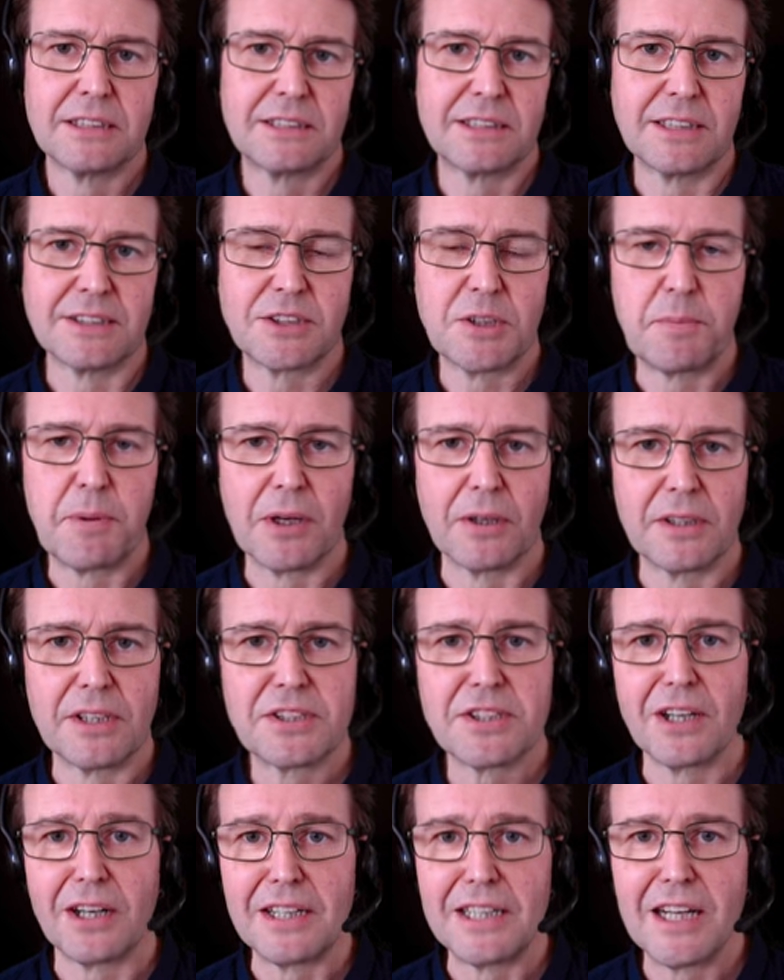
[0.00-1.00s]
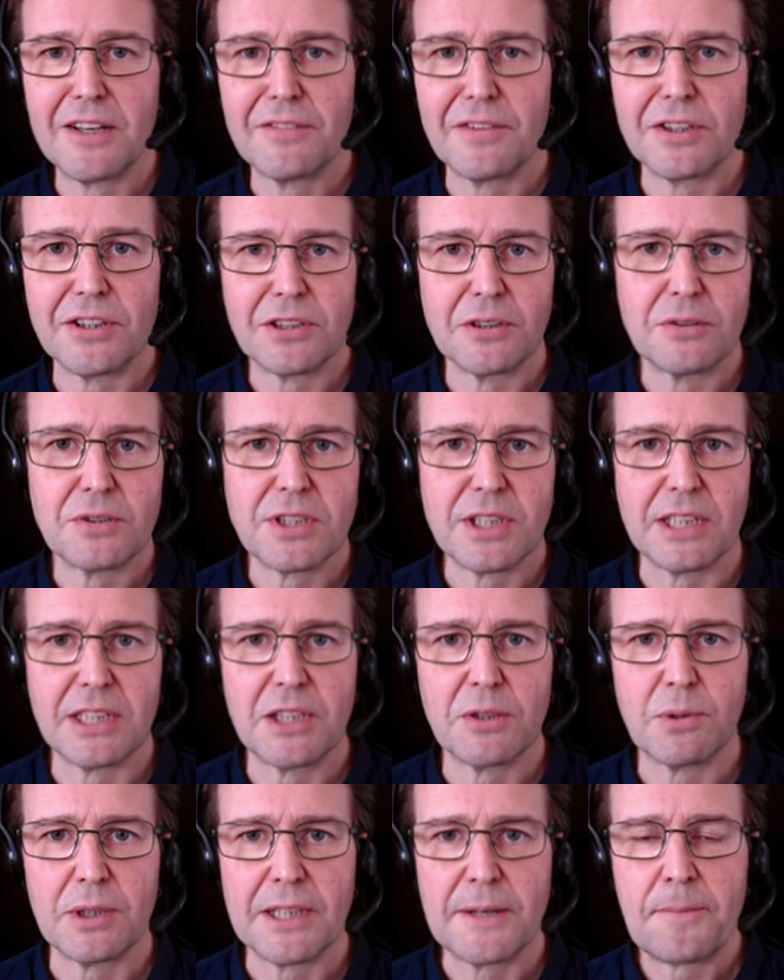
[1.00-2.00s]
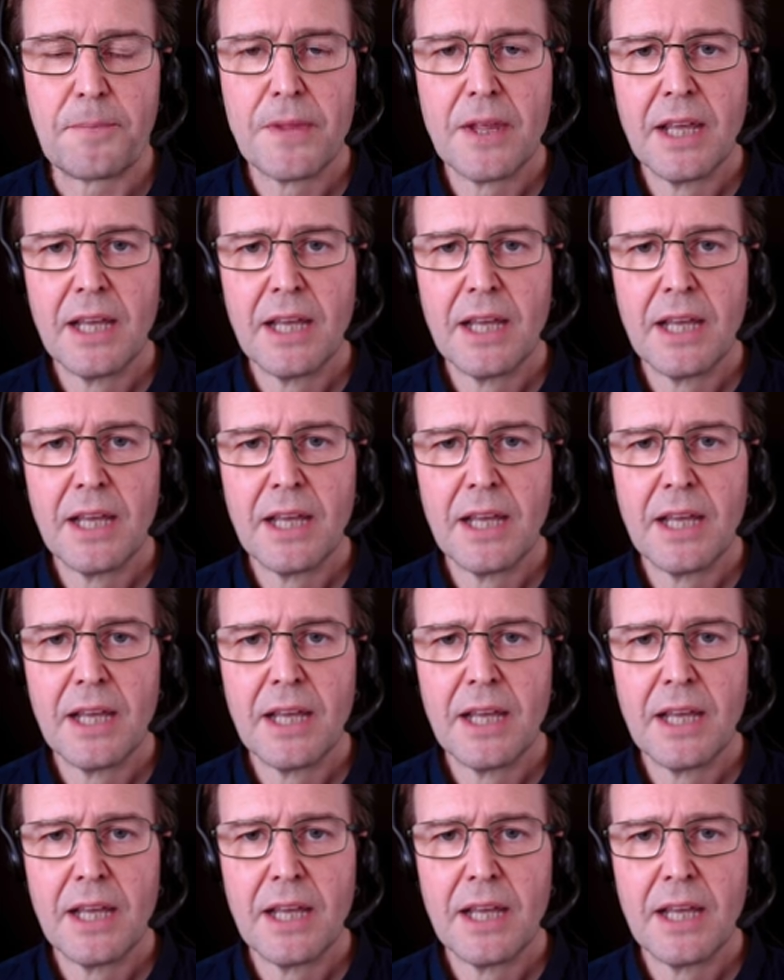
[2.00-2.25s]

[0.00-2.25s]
that to be honest I never used anyway.